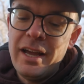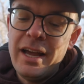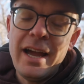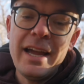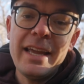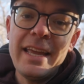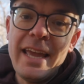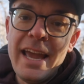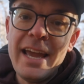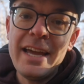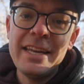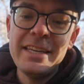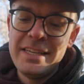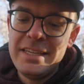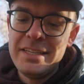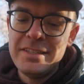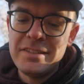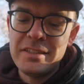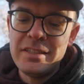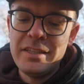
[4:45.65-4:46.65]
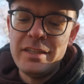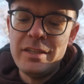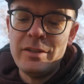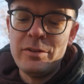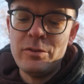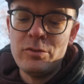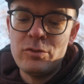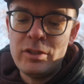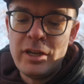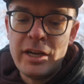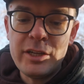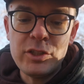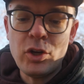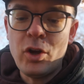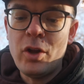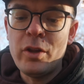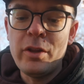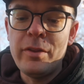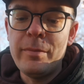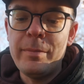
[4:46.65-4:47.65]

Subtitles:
I can easily touch all of the